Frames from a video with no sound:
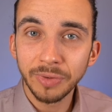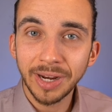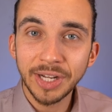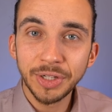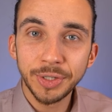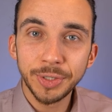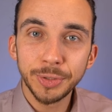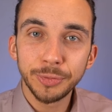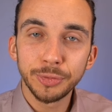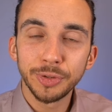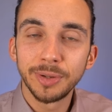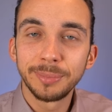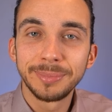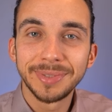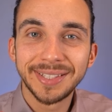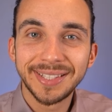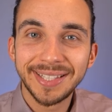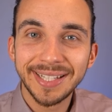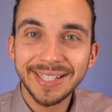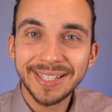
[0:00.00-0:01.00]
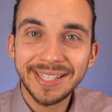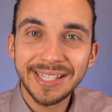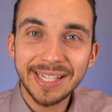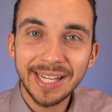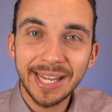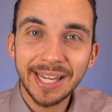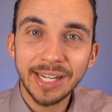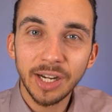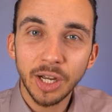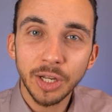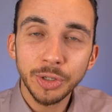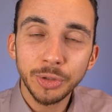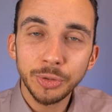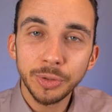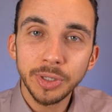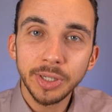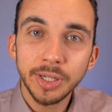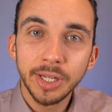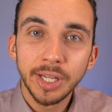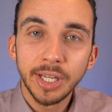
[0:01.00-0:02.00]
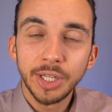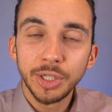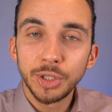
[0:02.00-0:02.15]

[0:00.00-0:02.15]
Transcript: ranges from $6,800